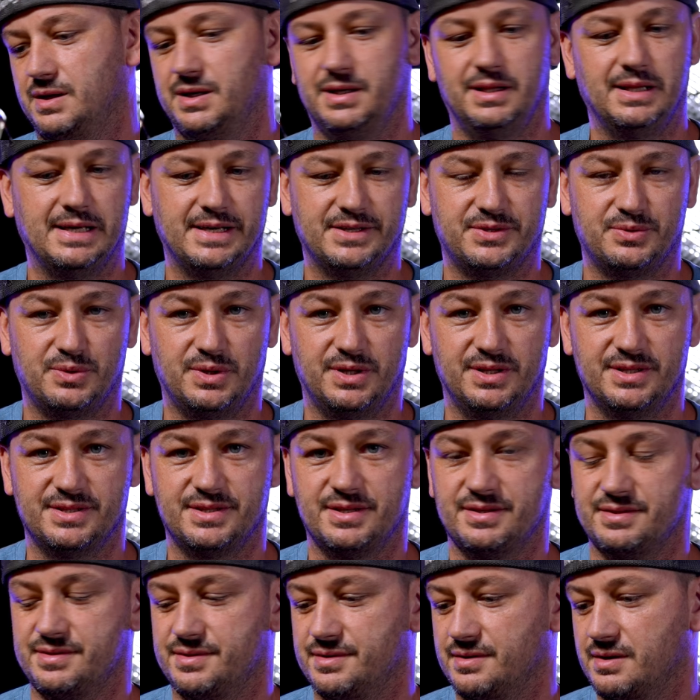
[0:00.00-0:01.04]
All right, last one. This
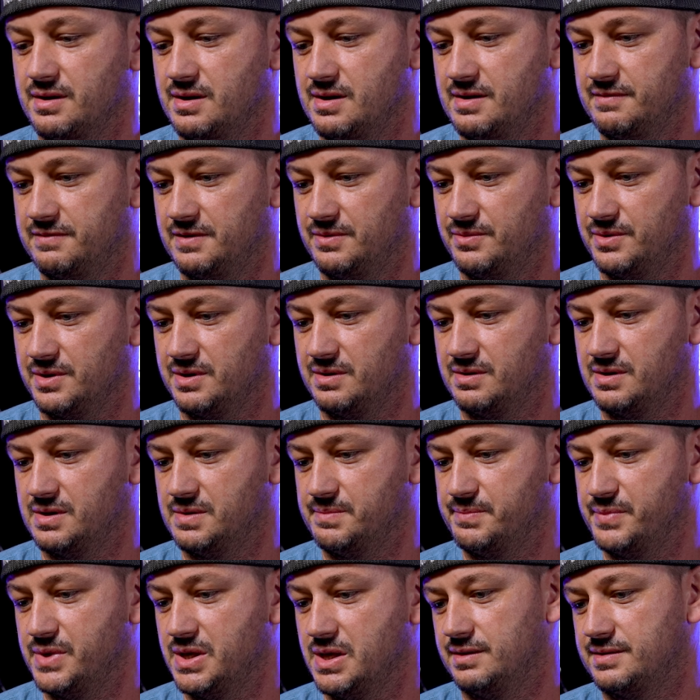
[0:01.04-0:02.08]
is enough. I want to go
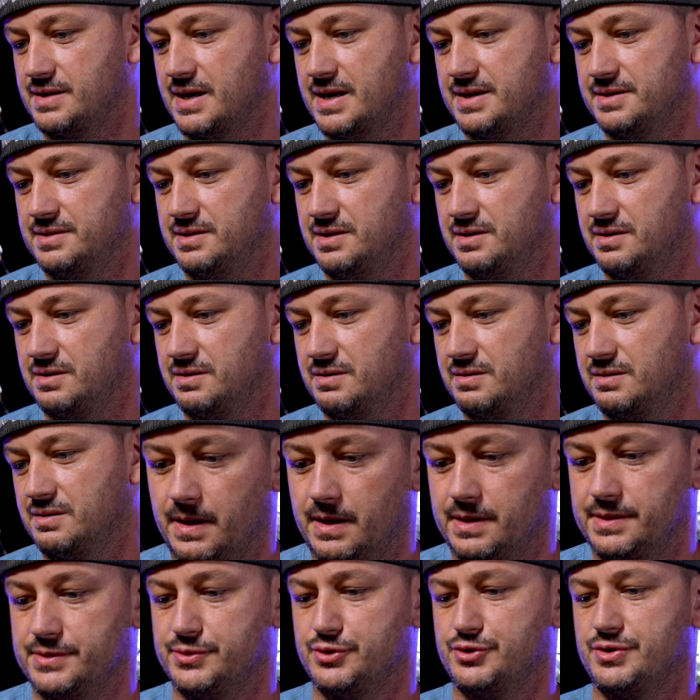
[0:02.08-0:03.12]
home. It's hot in here.
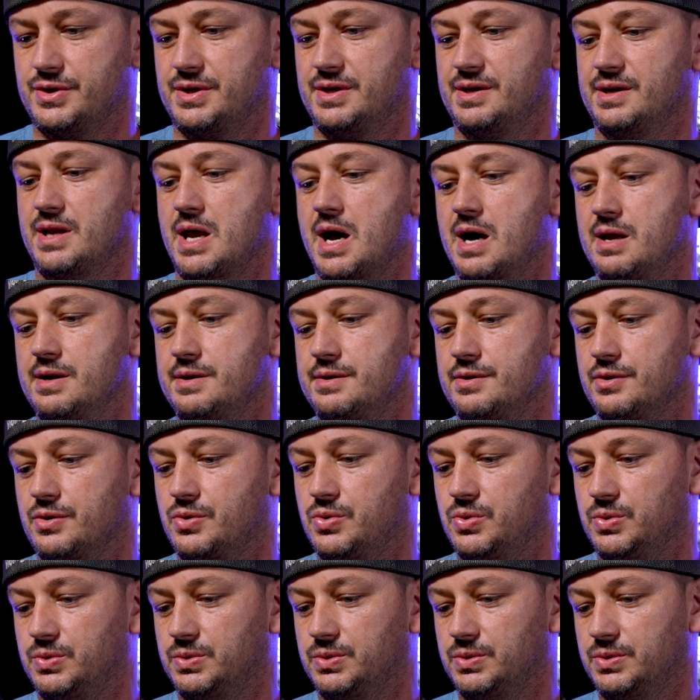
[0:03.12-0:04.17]
Oh, this is on a
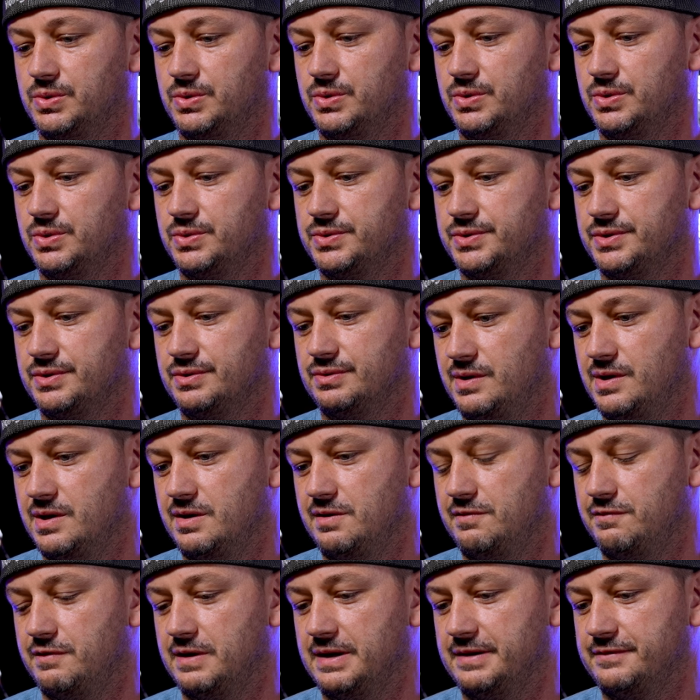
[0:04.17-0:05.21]
non-intercooled
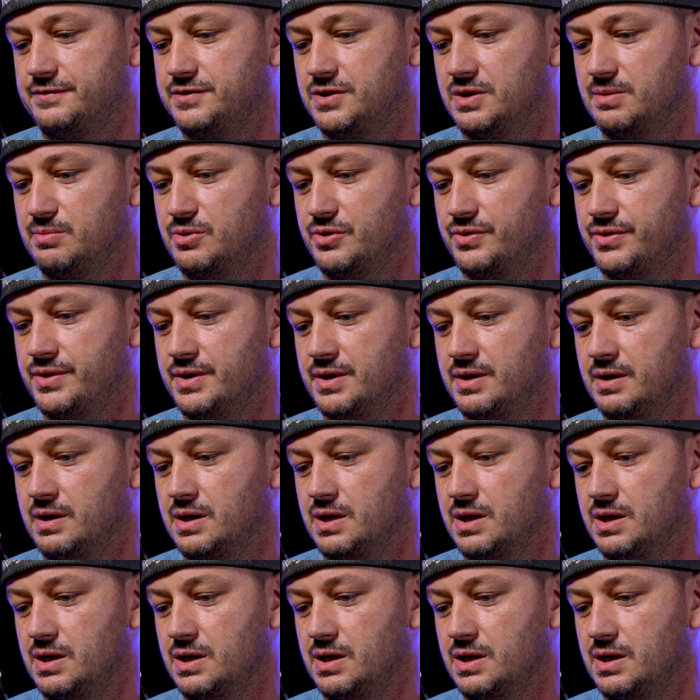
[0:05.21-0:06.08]
E85 turbo thing.